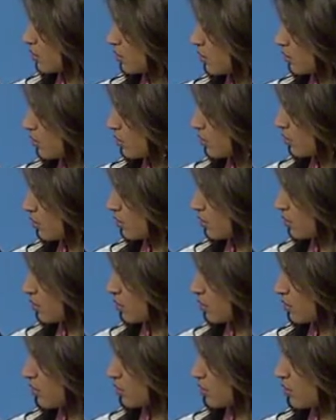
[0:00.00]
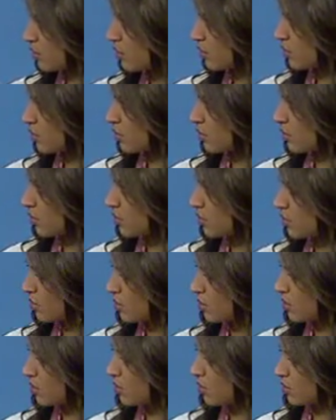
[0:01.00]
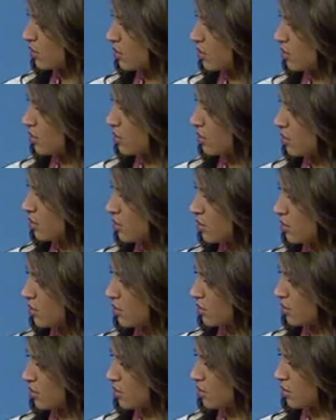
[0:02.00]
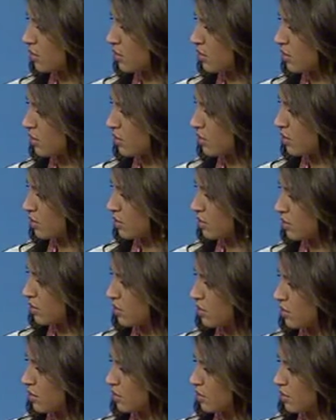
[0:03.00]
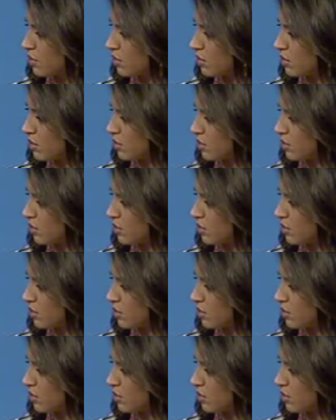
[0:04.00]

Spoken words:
This person isn't speaking.